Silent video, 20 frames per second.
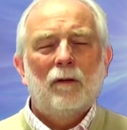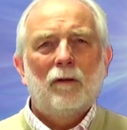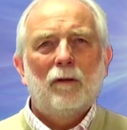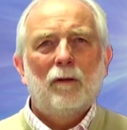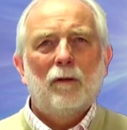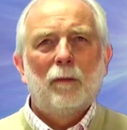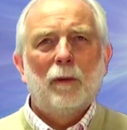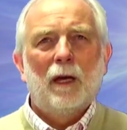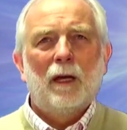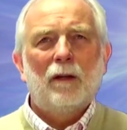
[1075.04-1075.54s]

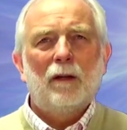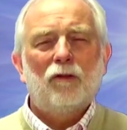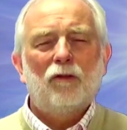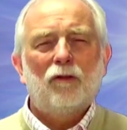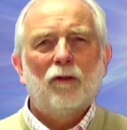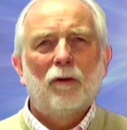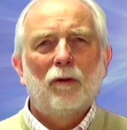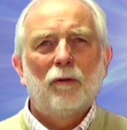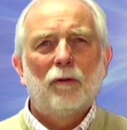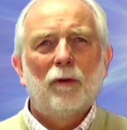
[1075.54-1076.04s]
to my
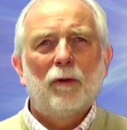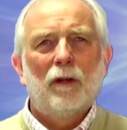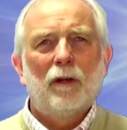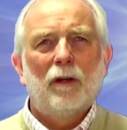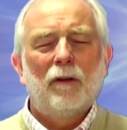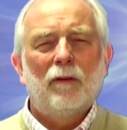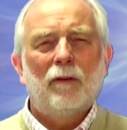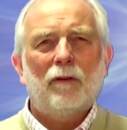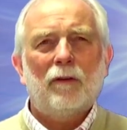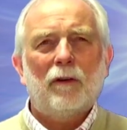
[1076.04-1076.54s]

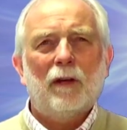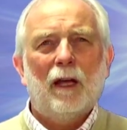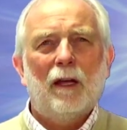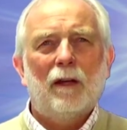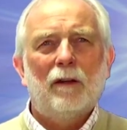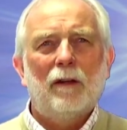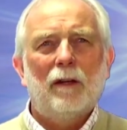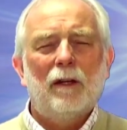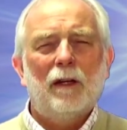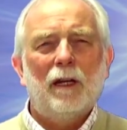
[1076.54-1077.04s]
children in
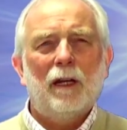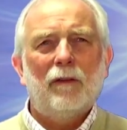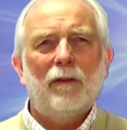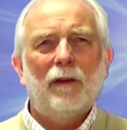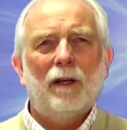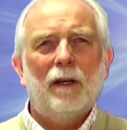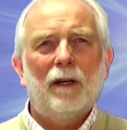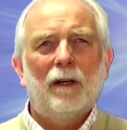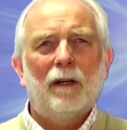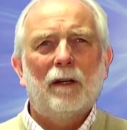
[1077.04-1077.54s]

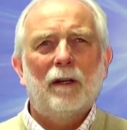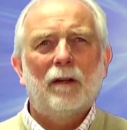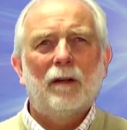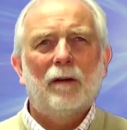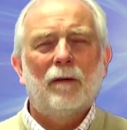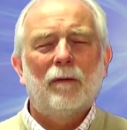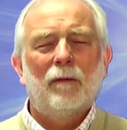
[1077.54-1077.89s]
Scandinavia,